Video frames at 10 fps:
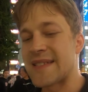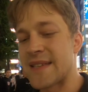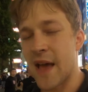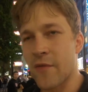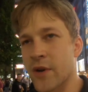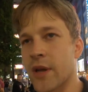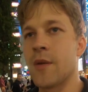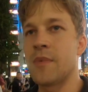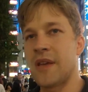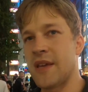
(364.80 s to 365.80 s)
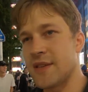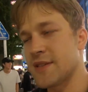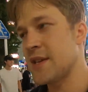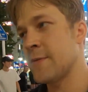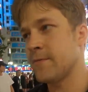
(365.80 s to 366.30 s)
never going to be
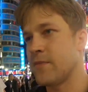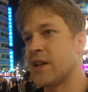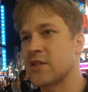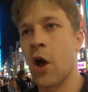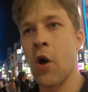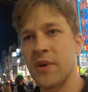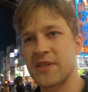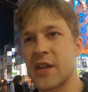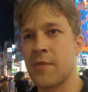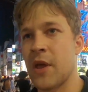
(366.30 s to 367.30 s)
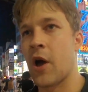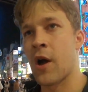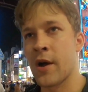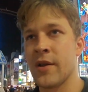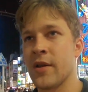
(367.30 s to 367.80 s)
easy. It's always going to be
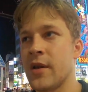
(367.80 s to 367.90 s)
hard.